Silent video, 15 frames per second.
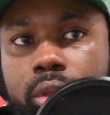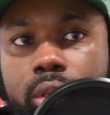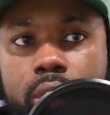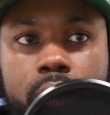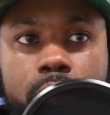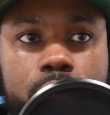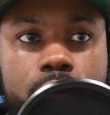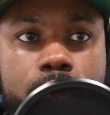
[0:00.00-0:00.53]

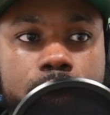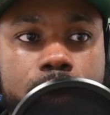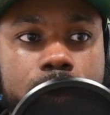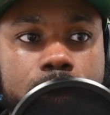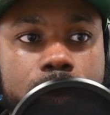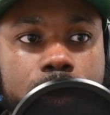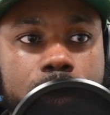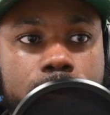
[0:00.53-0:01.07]
I'm going to read it
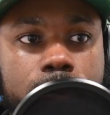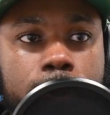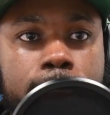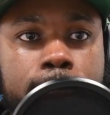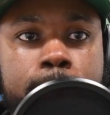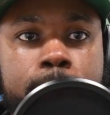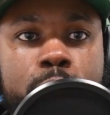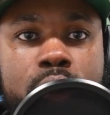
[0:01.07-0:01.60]
to y'all.
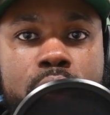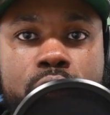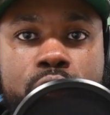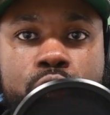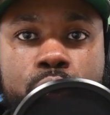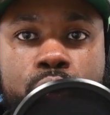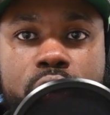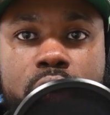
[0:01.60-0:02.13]

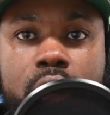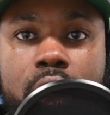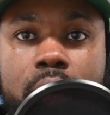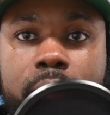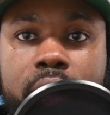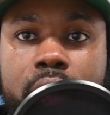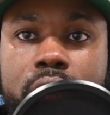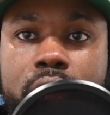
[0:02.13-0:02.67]
Georgia
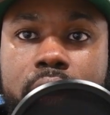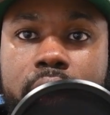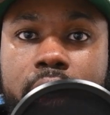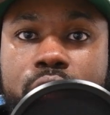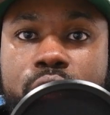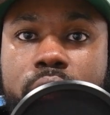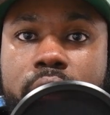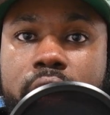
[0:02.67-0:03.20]
lawmakers
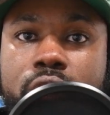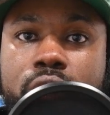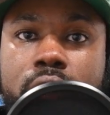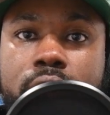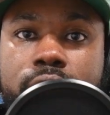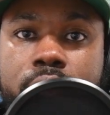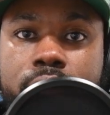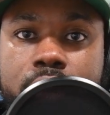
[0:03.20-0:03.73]
announced a
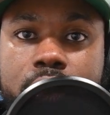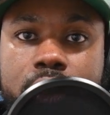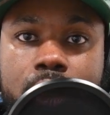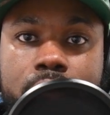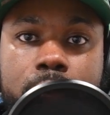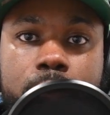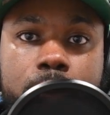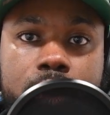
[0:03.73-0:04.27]

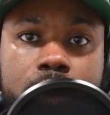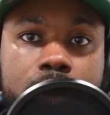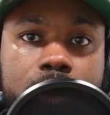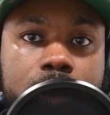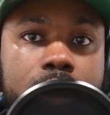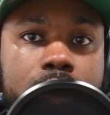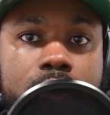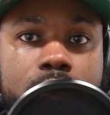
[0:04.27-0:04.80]
$157
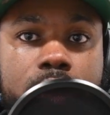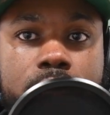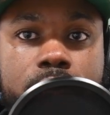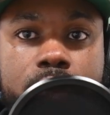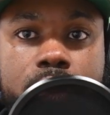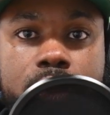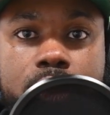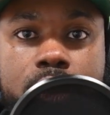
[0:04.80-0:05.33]
million grant
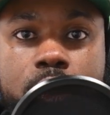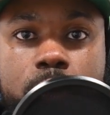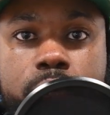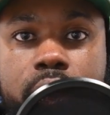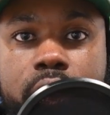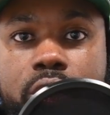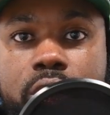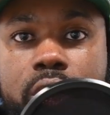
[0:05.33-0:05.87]
for the Stitch
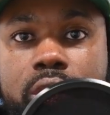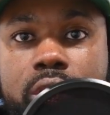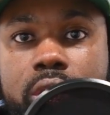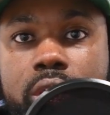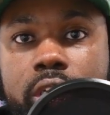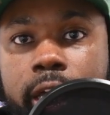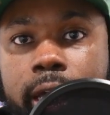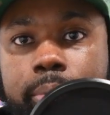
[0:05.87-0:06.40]
project to
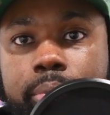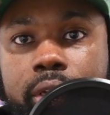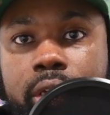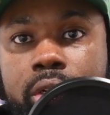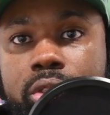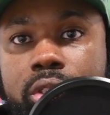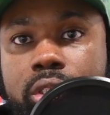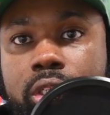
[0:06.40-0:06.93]
cap
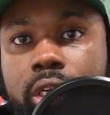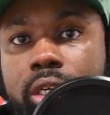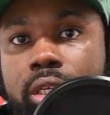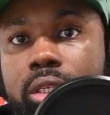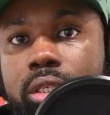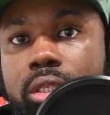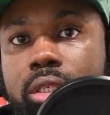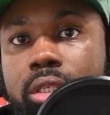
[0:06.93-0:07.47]

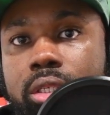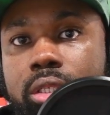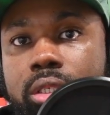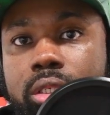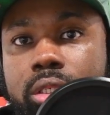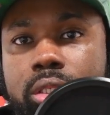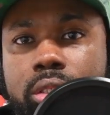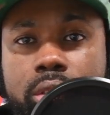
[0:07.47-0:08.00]
interstate
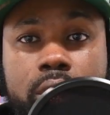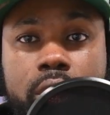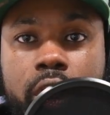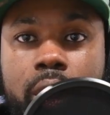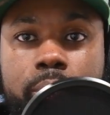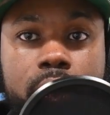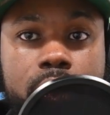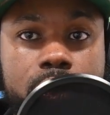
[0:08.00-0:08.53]

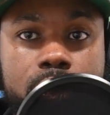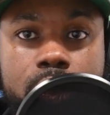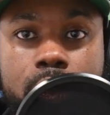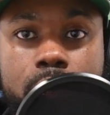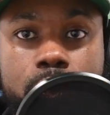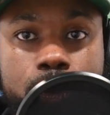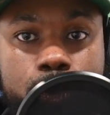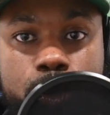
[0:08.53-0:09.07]

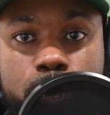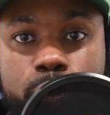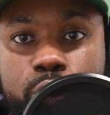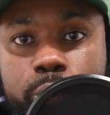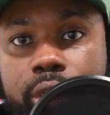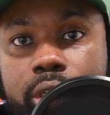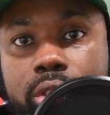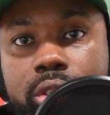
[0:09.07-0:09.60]
with usable
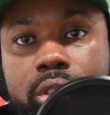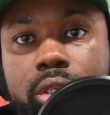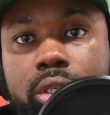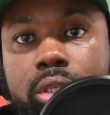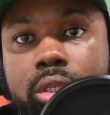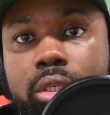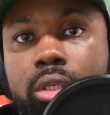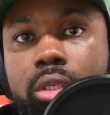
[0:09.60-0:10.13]
space.
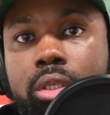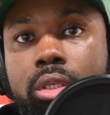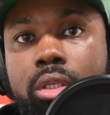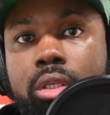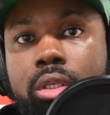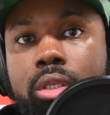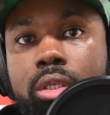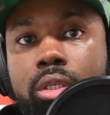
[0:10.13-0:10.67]

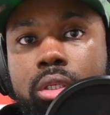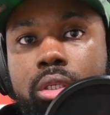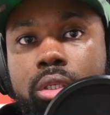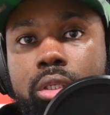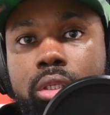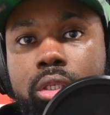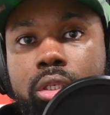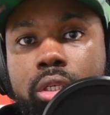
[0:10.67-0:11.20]

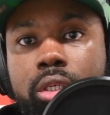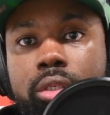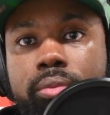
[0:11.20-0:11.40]
Okay.